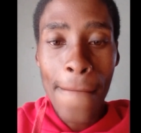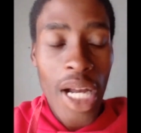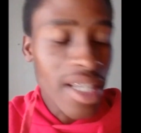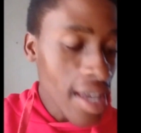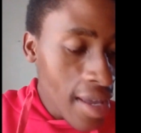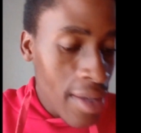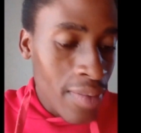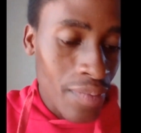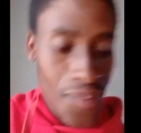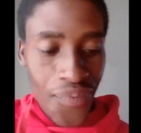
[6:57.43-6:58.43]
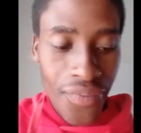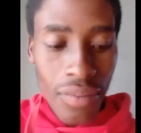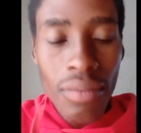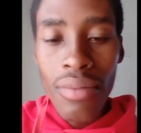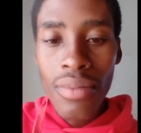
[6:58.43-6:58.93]
But hey,
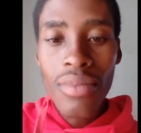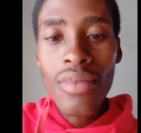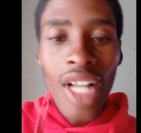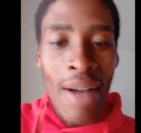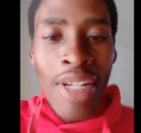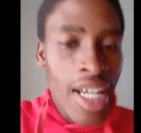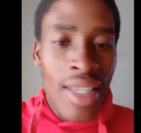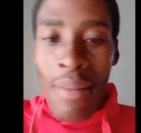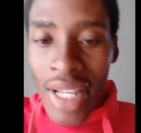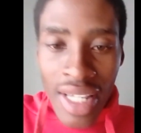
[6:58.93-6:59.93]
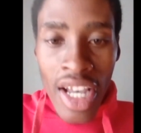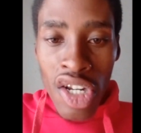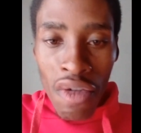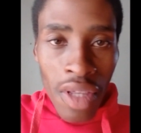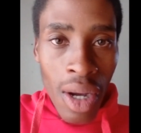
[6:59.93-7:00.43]
I'm just a
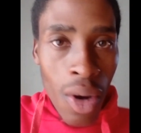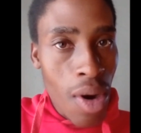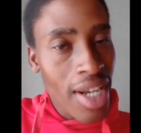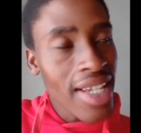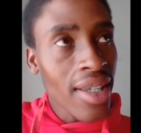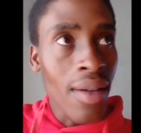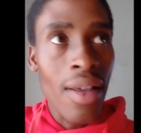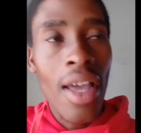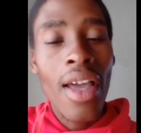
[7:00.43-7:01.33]
messenger after all. Listen,